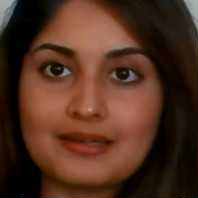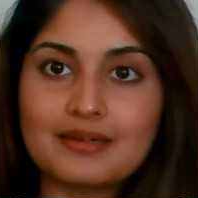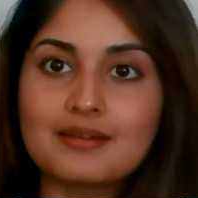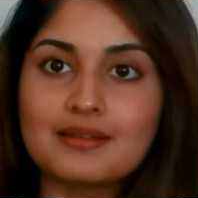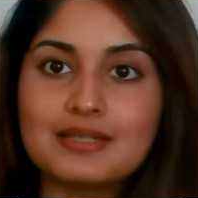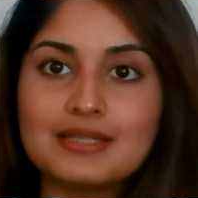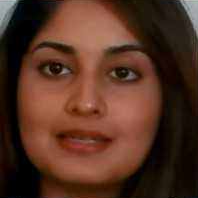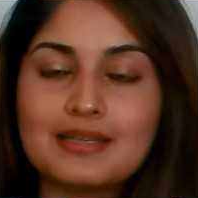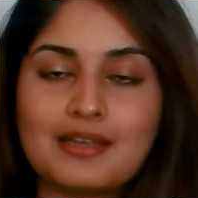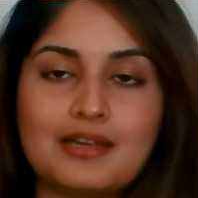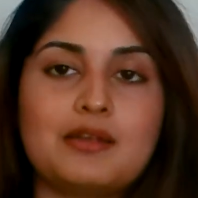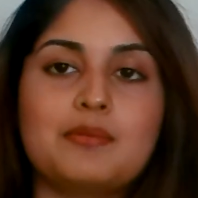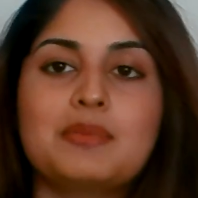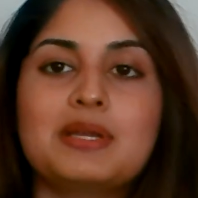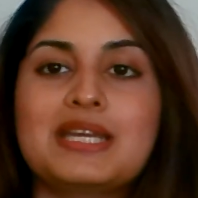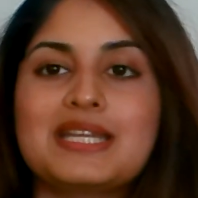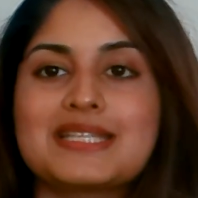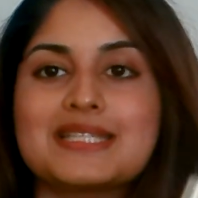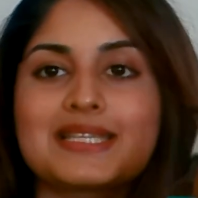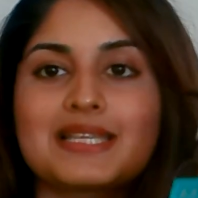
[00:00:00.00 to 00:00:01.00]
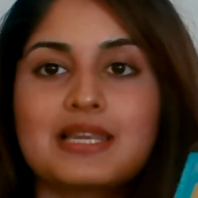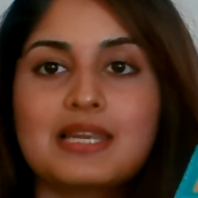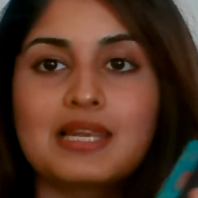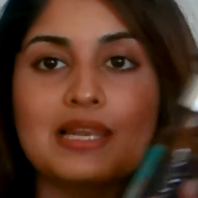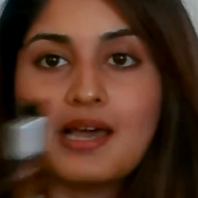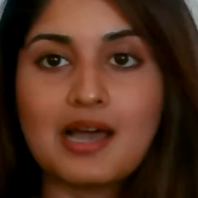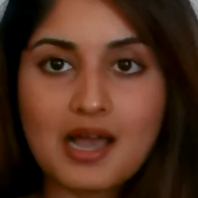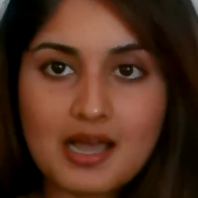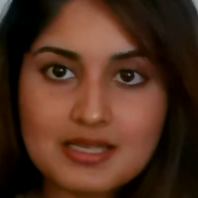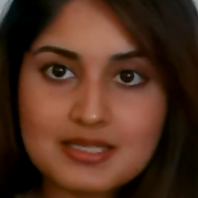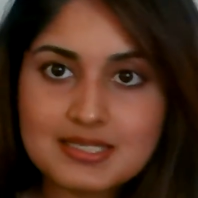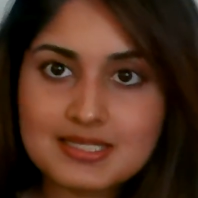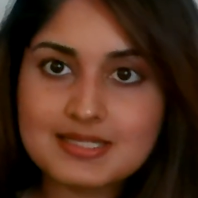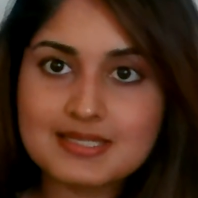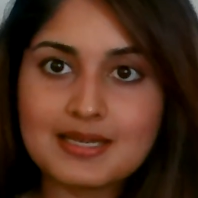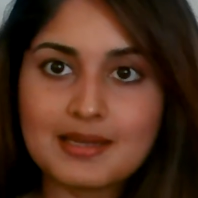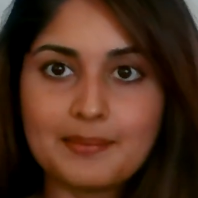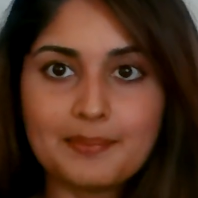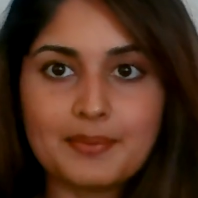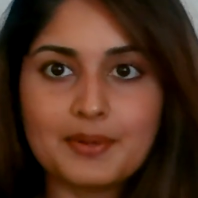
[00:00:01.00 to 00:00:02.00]
really recommend as a last
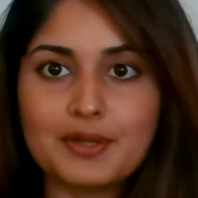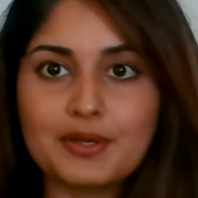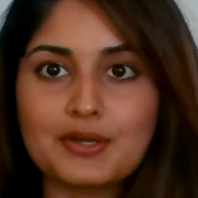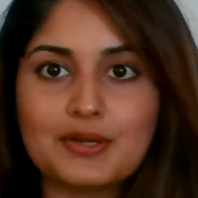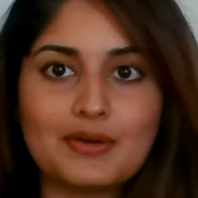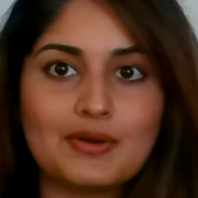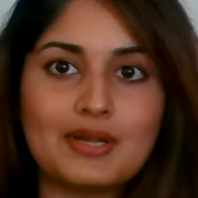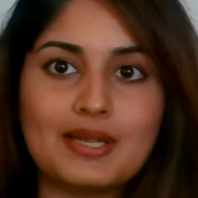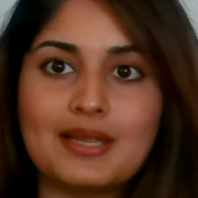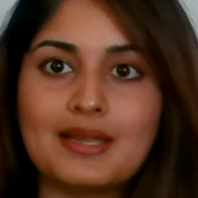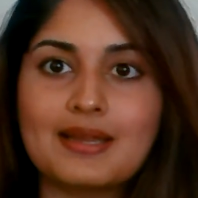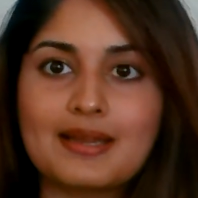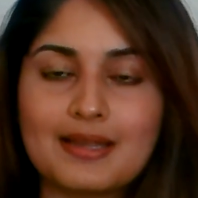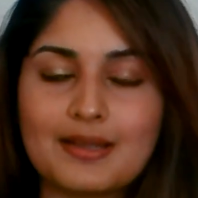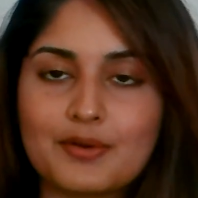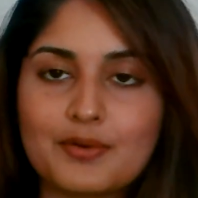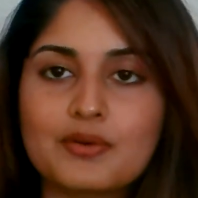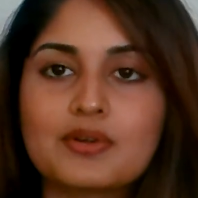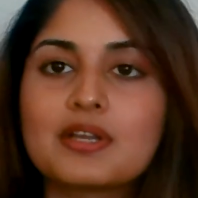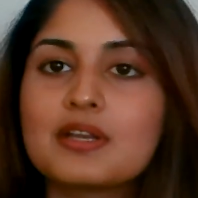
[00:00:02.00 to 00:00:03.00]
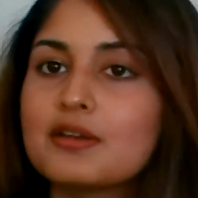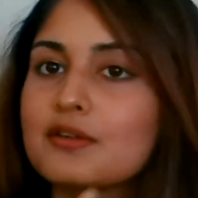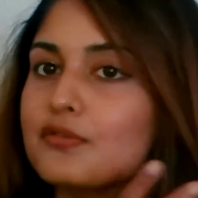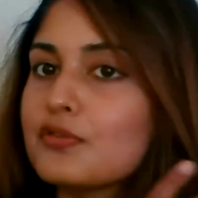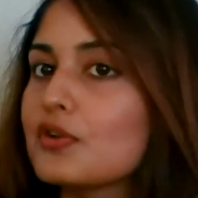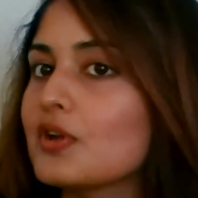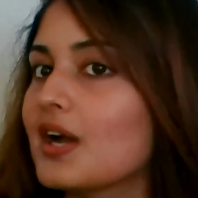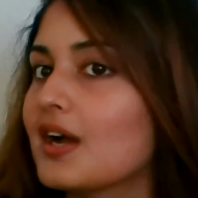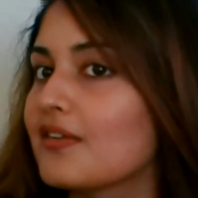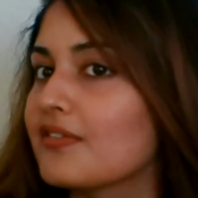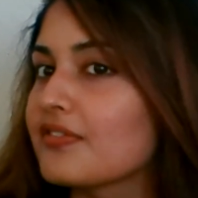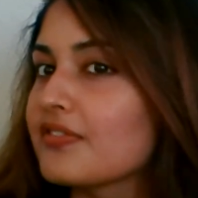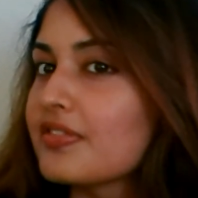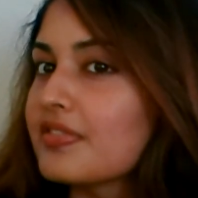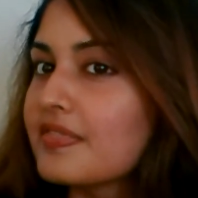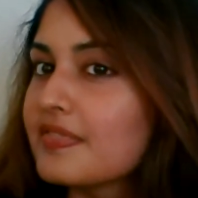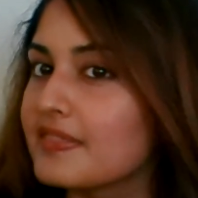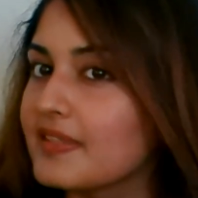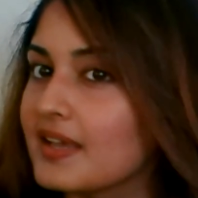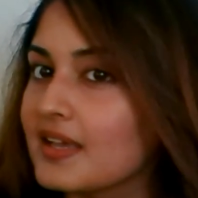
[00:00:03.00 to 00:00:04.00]
step in your hair care routine if you have
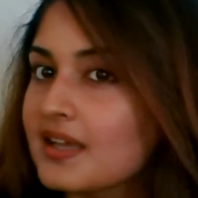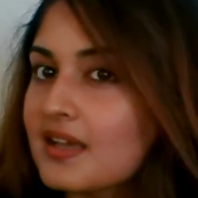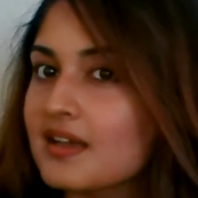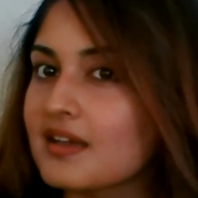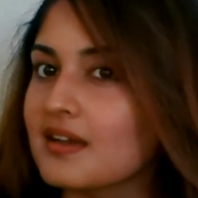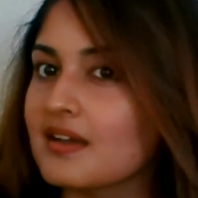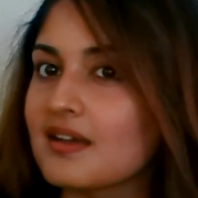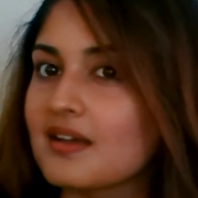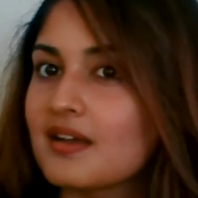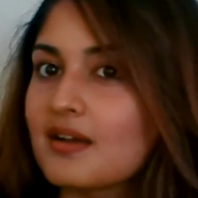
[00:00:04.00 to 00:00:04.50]
thick